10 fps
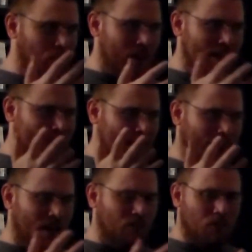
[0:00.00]
things
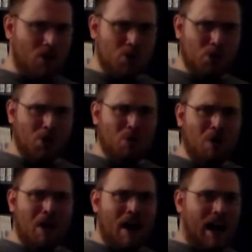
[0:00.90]
that confused you,
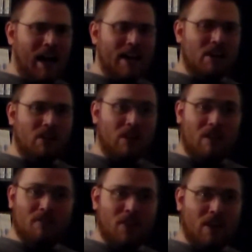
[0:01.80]
I'd
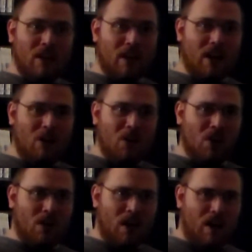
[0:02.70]
love to hear
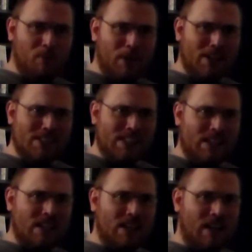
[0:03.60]
your comments
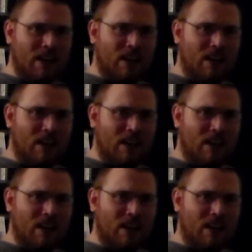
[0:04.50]
and